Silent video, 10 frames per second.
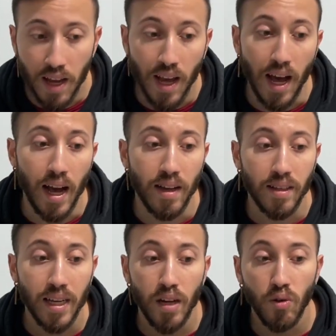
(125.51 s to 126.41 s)
And
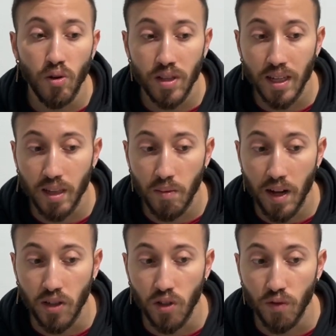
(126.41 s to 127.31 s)
here we're using the
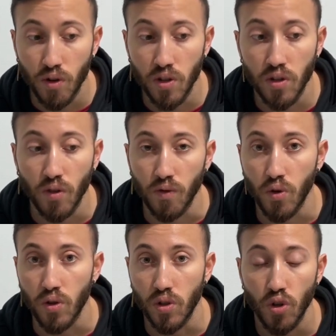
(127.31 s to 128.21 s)
bench first, of
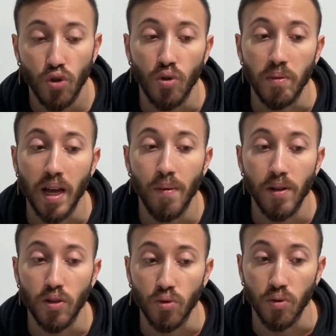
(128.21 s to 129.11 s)
course, to be
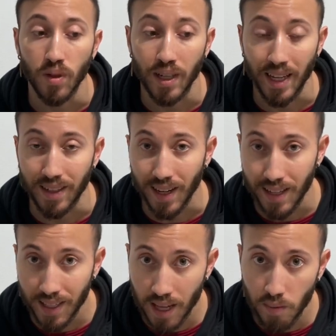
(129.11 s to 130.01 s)
able to get really
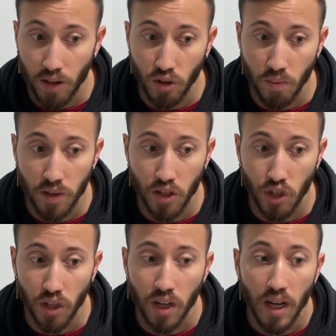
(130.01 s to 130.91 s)
stable into
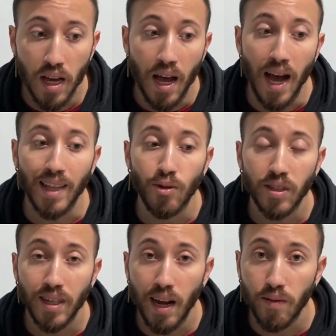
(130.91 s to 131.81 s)
position, and we're
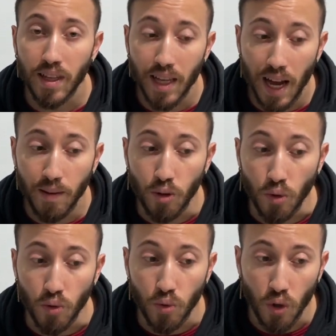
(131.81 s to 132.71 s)
driving the
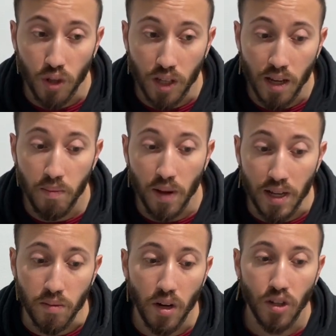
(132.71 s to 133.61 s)
elbow toward the hip
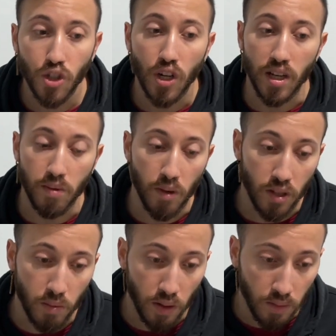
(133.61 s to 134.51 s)
as much as
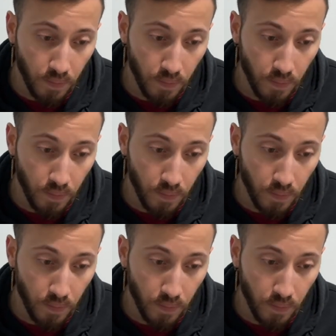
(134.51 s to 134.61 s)
possible.